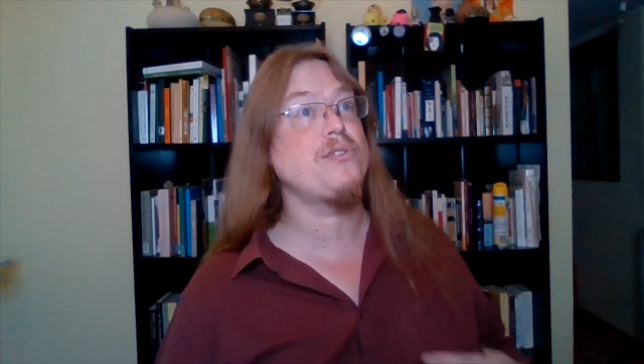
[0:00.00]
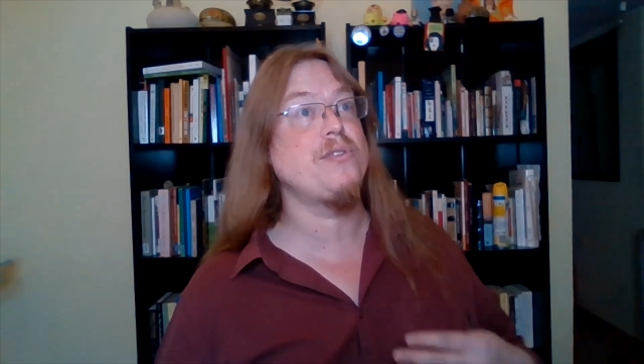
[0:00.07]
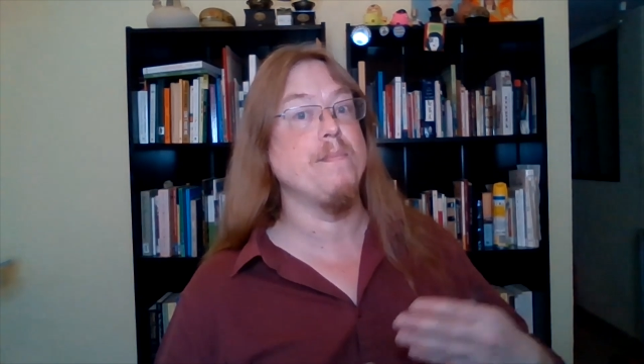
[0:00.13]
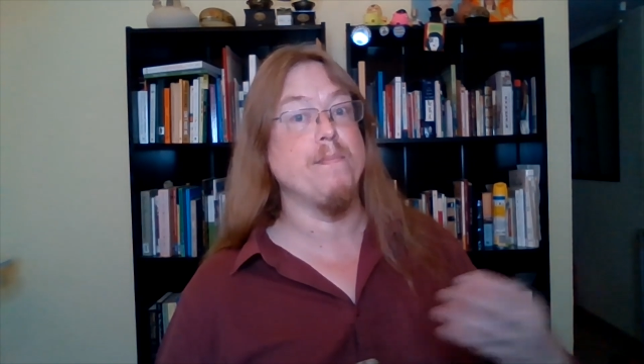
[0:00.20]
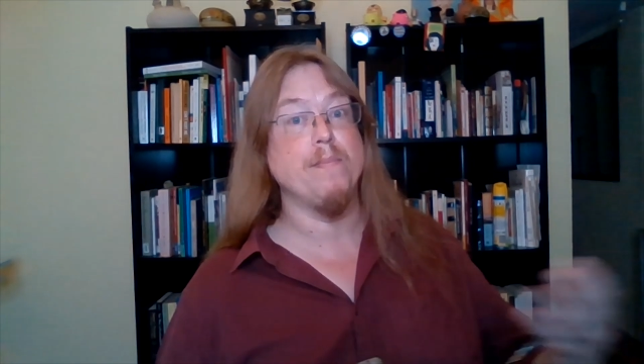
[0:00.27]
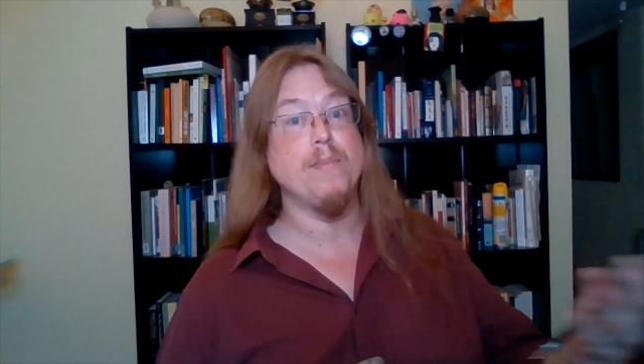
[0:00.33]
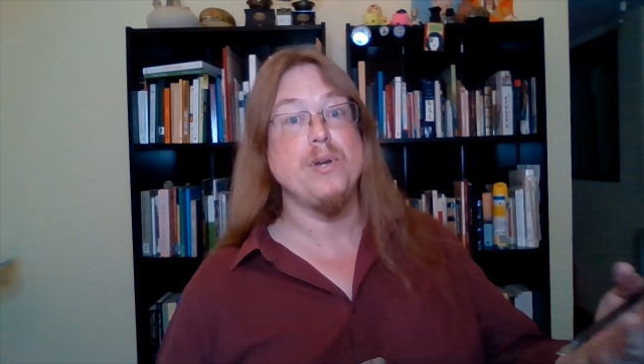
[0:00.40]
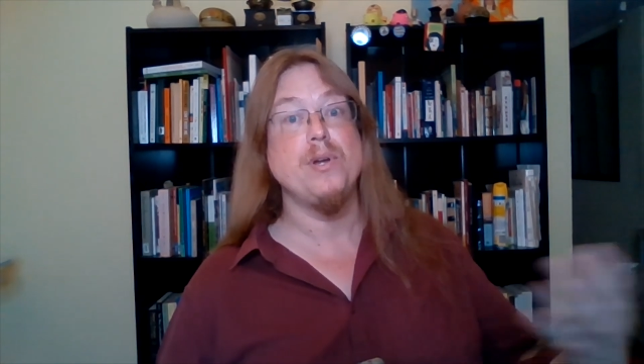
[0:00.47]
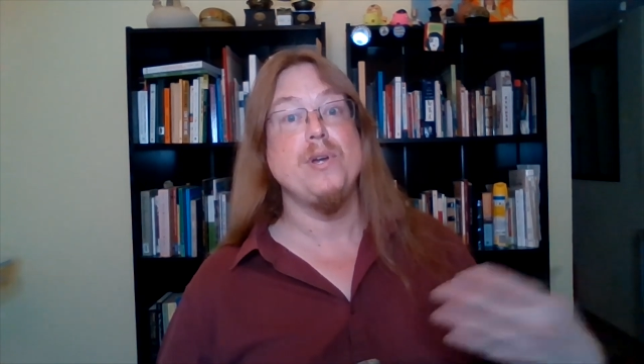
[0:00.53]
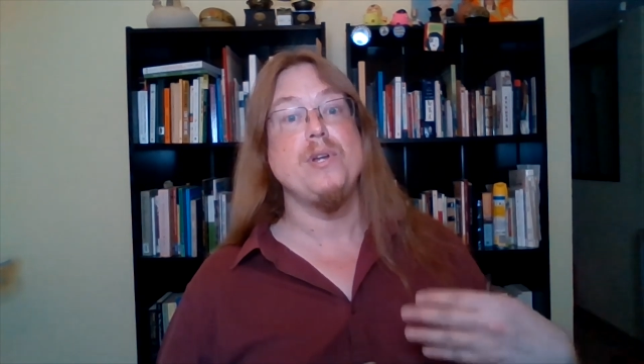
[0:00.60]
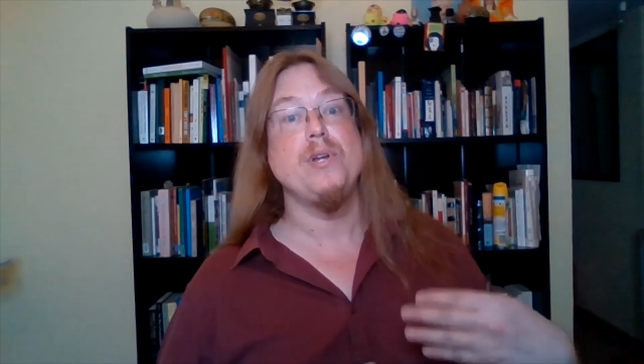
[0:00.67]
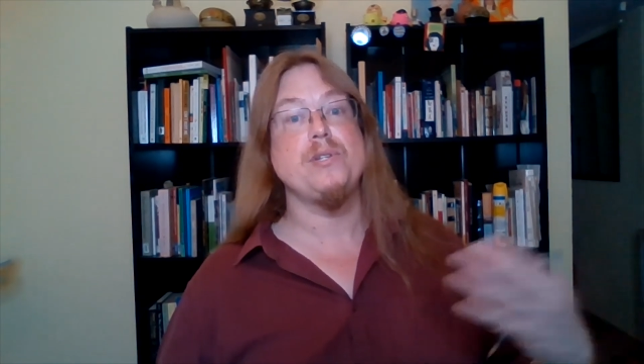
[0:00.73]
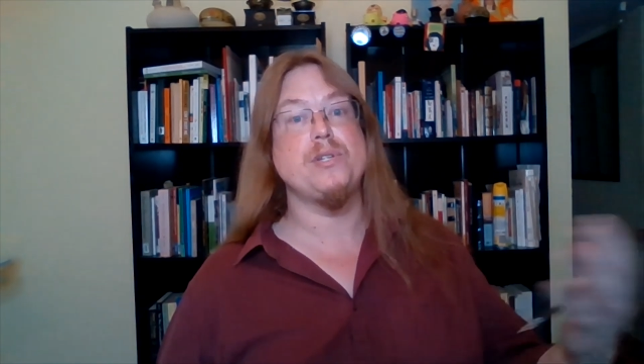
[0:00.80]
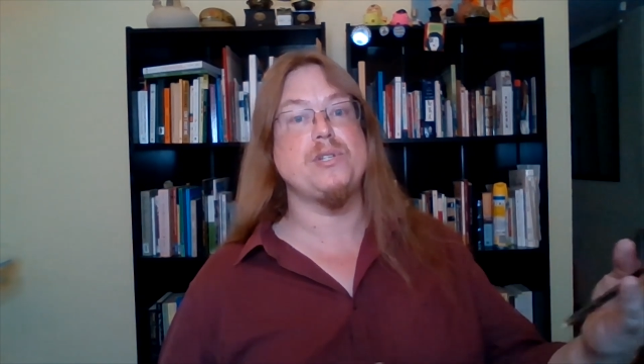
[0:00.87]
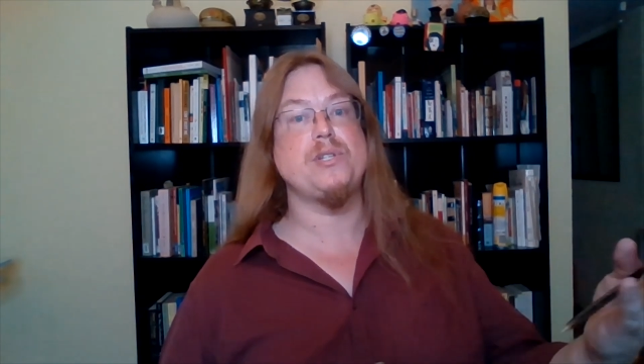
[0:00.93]
them
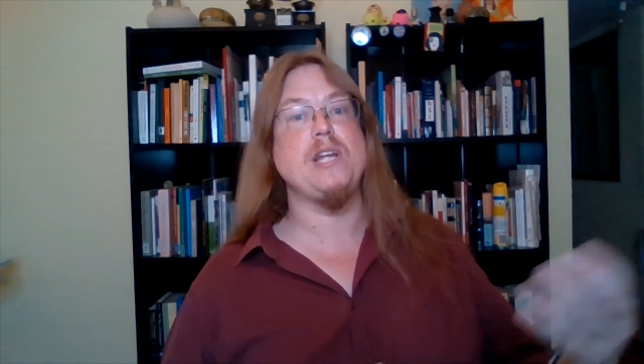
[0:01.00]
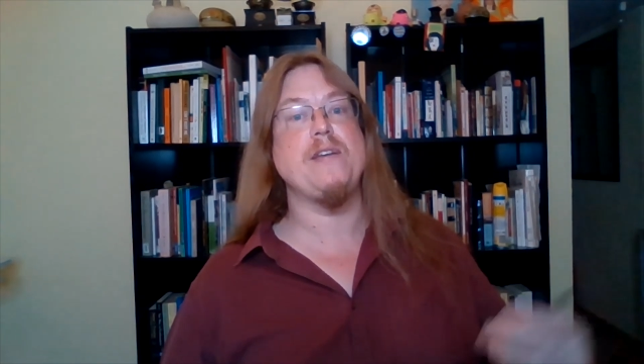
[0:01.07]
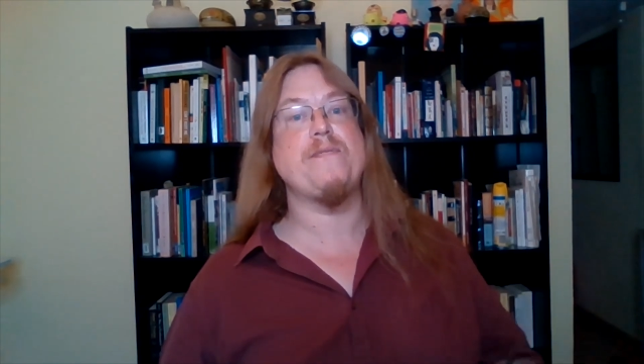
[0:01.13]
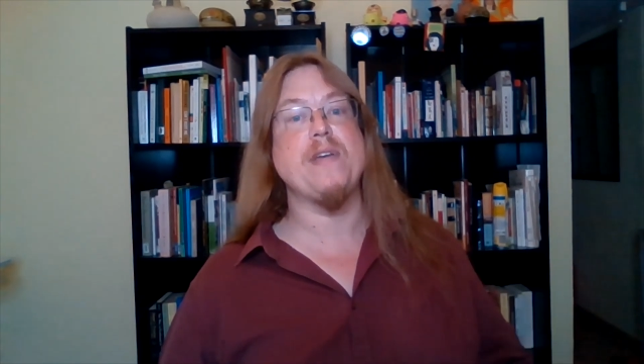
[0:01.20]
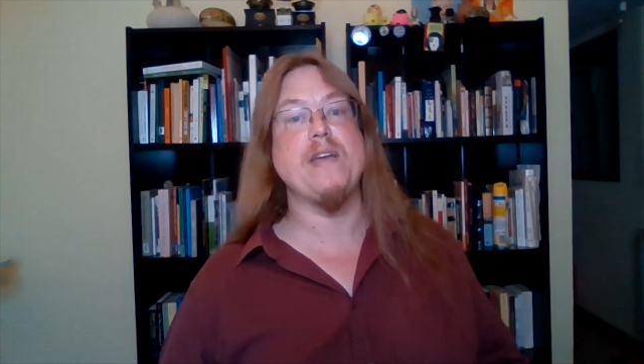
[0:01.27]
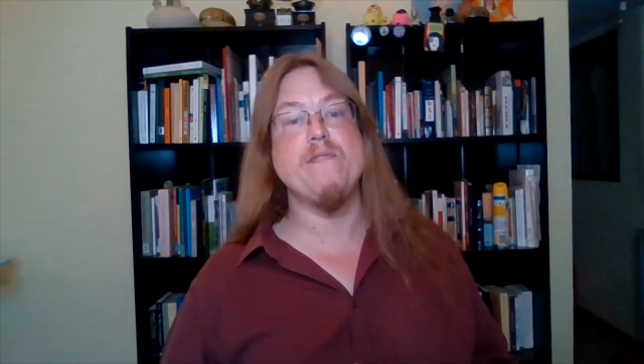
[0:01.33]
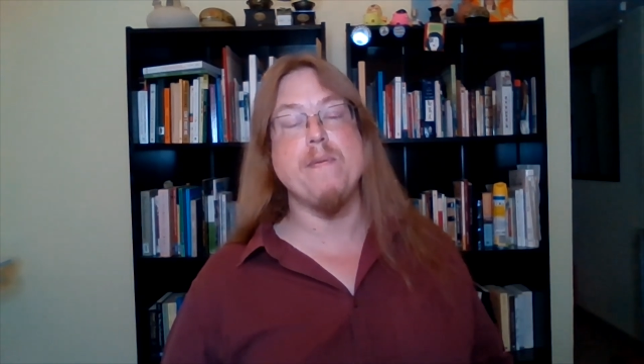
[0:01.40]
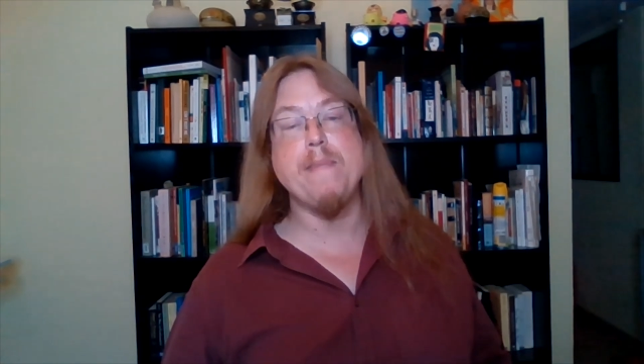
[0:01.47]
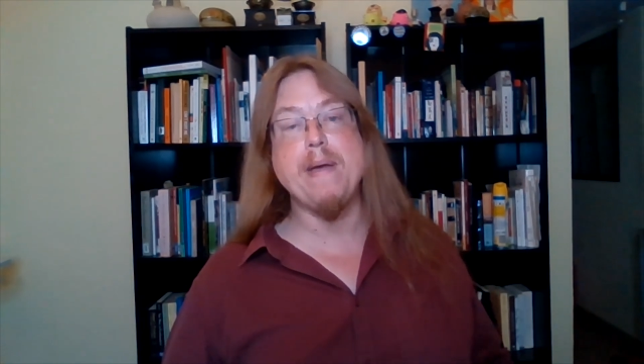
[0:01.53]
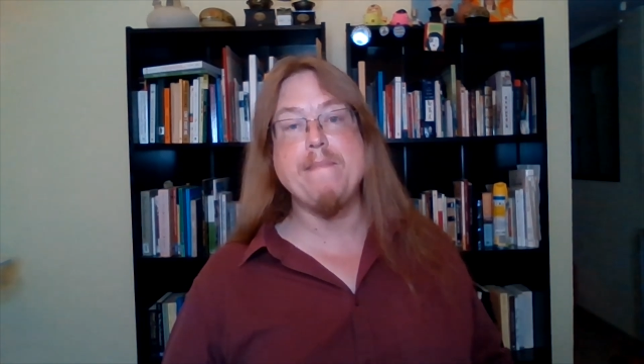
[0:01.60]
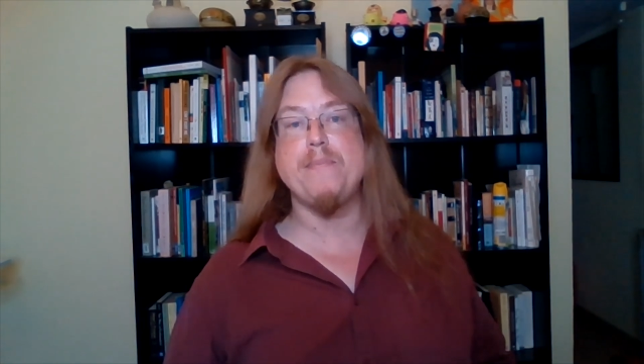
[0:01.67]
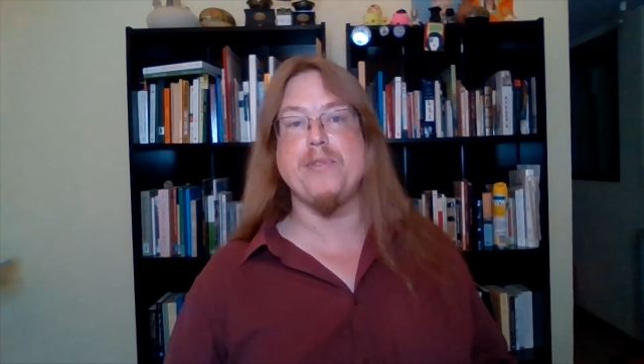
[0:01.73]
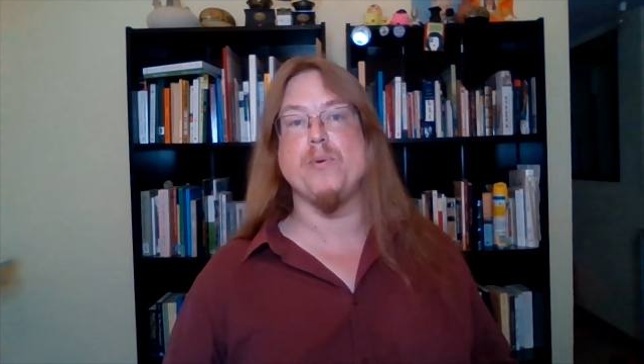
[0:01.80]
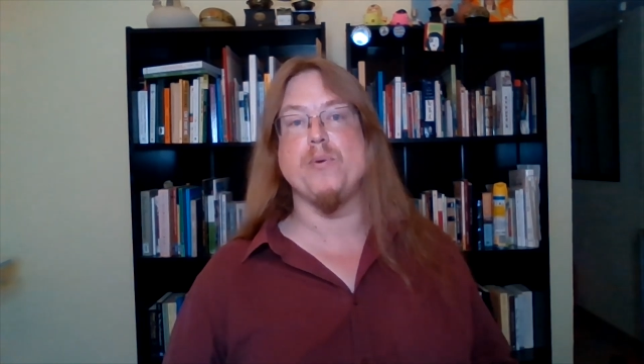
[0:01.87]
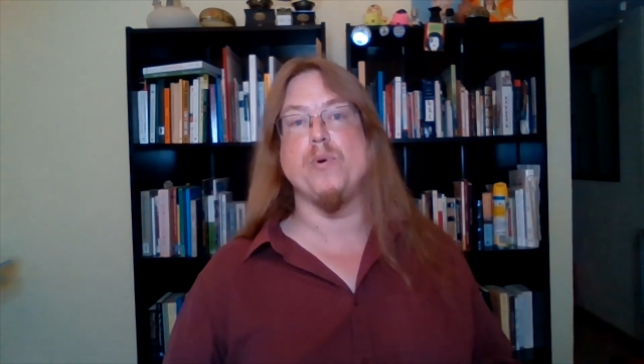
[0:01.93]
to see if they
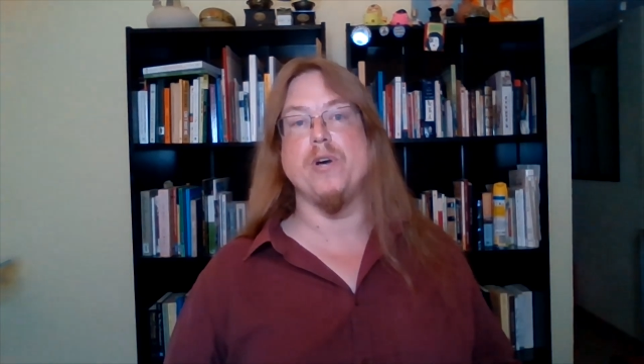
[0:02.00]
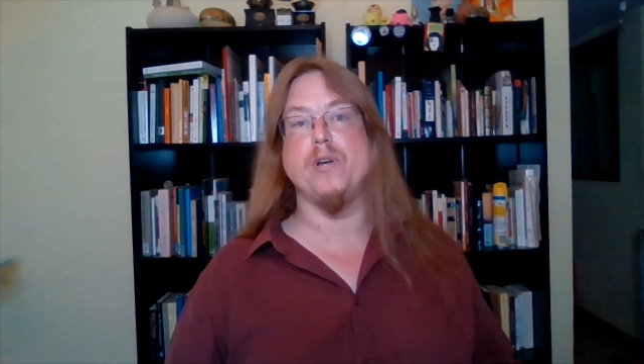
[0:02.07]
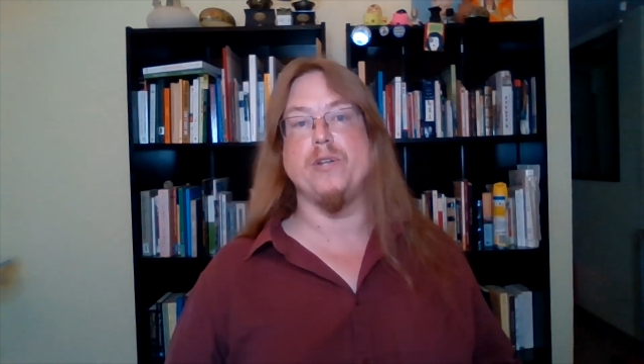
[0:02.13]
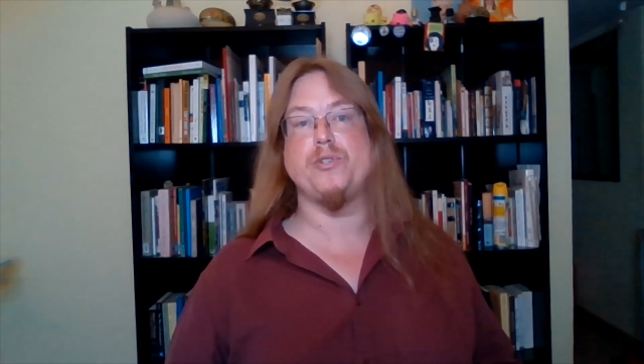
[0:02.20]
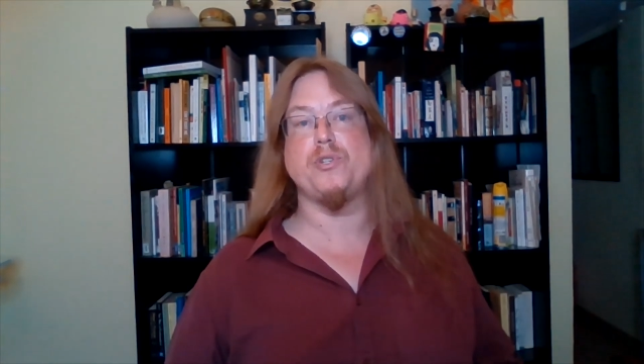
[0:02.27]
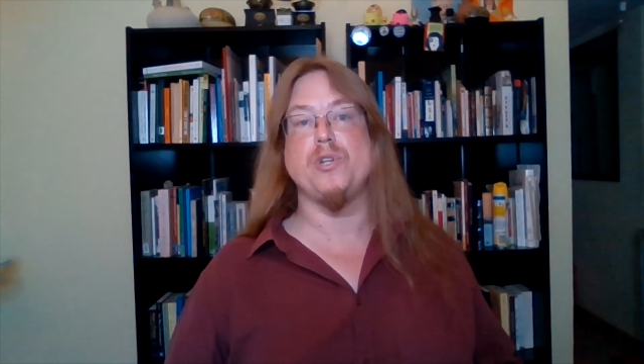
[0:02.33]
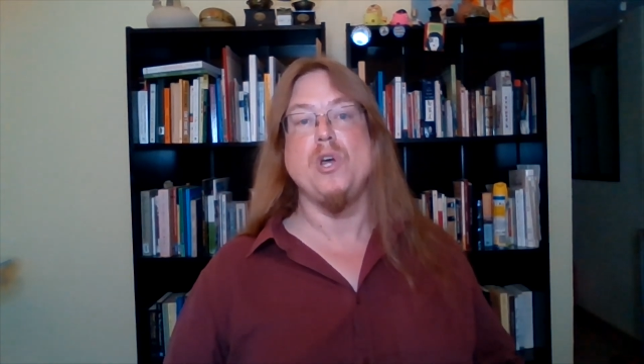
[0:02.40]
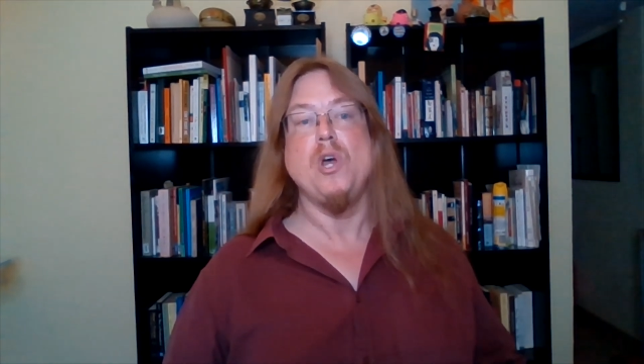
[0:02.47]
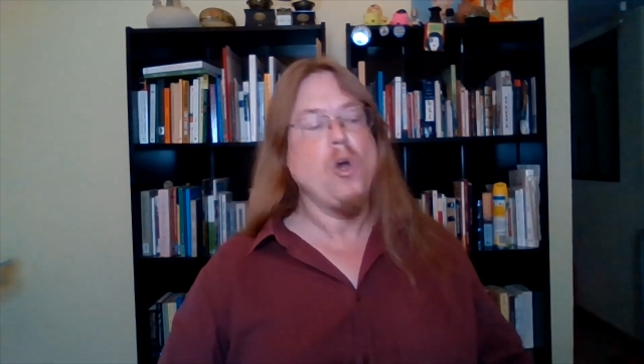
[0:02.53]
remember the words.